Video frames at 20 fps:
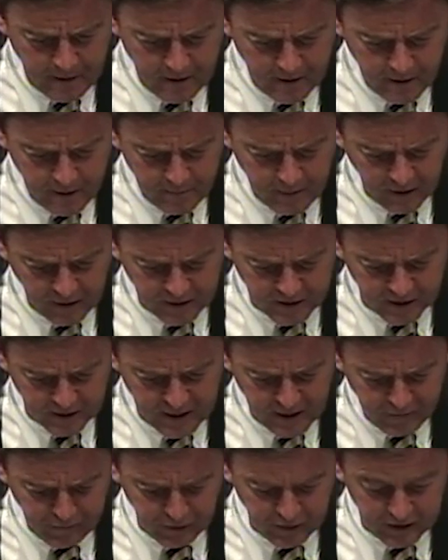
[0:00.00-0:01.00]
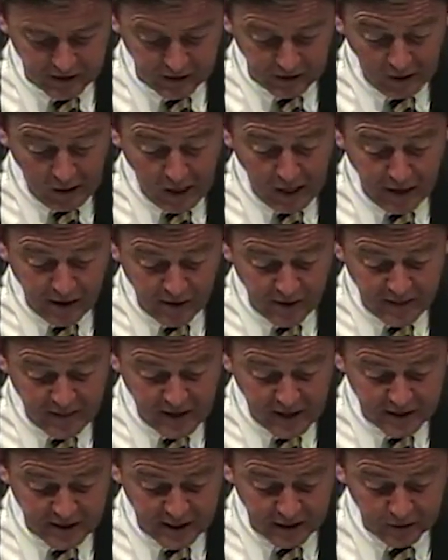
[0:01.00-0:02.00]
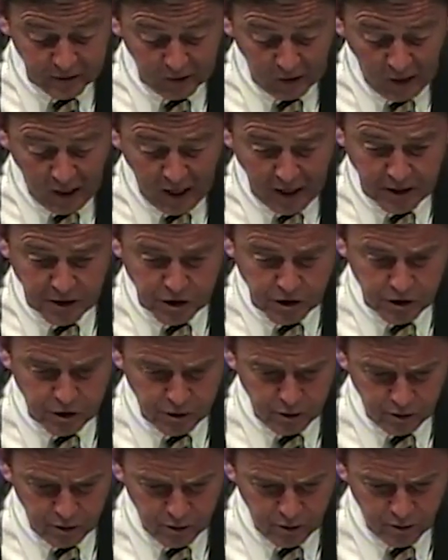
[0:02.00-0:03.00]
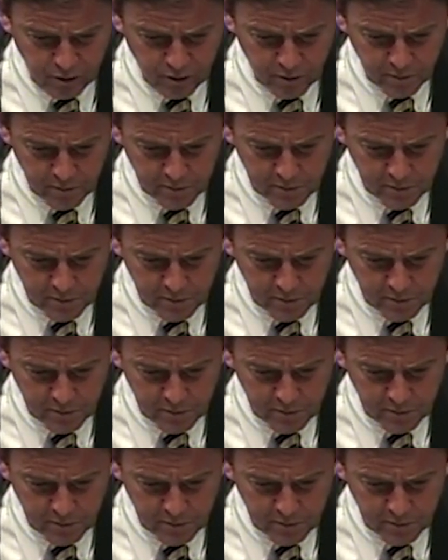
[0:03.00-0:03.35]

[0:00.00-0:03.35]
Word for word: uh, because the devil is a liar and they tell lies too.